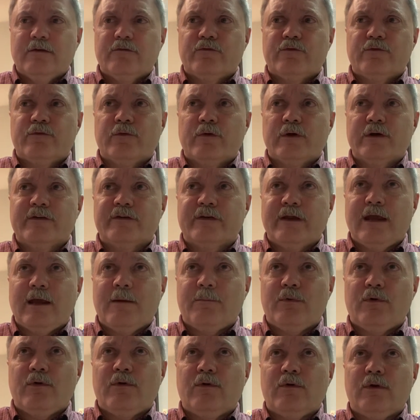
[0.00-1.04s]
For
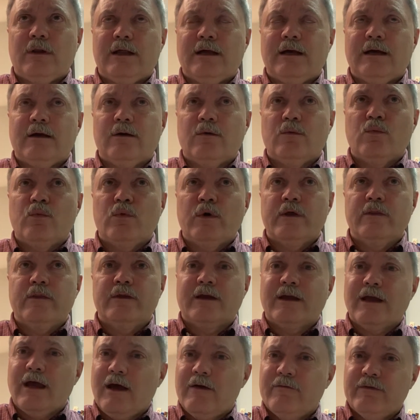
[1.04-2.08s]
example, with the
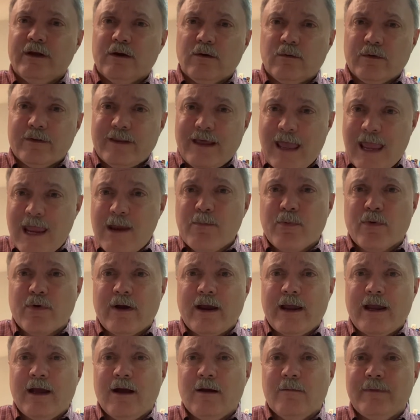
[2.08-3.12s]
covenant with
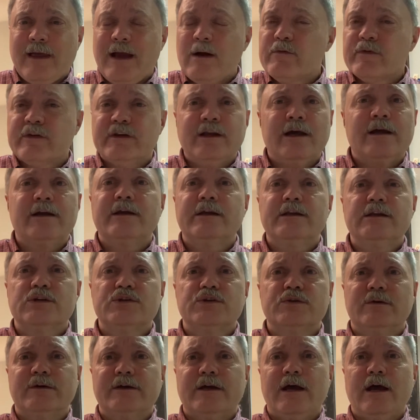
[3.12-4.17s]
Abraham, that was an
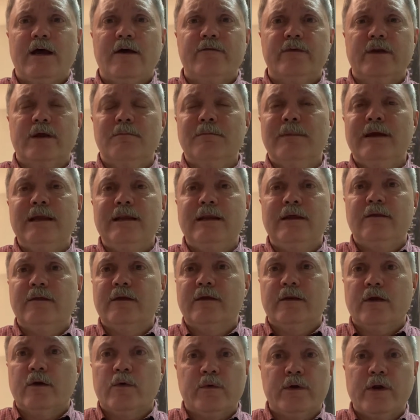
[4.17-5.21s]
unconditional covenant, meaning
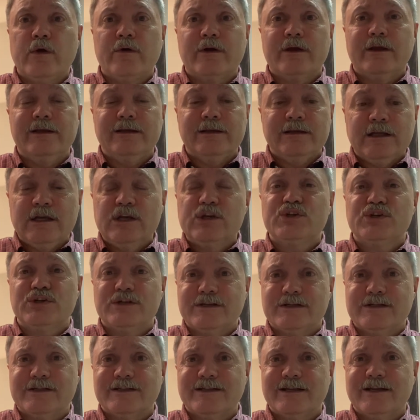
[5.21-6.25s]
that there were no
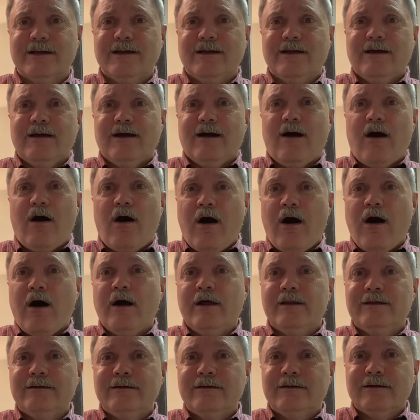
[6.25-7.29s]
conditions
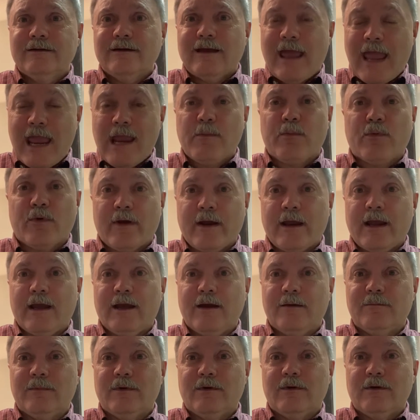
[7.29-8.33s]
on
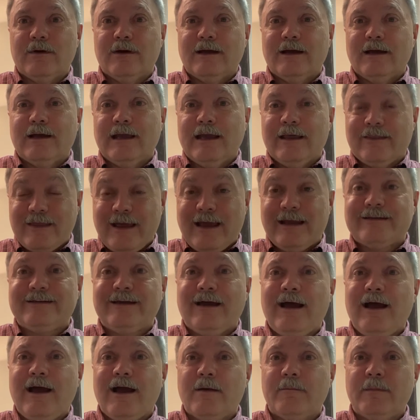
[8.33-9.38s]
Abraham at that
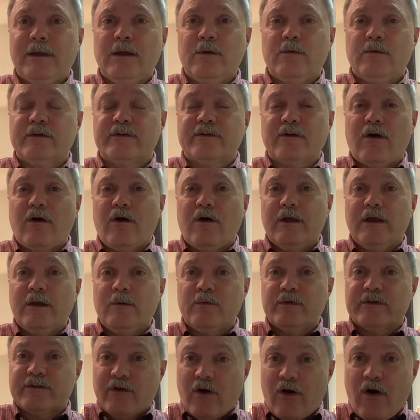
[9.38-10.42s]
time. It was
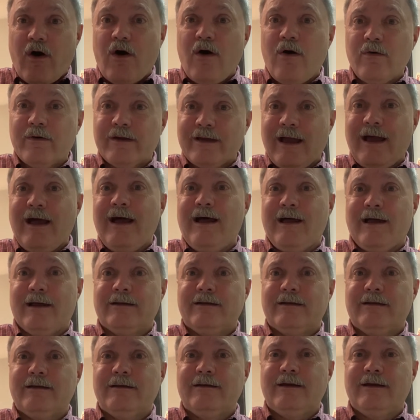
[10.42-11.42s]
all God.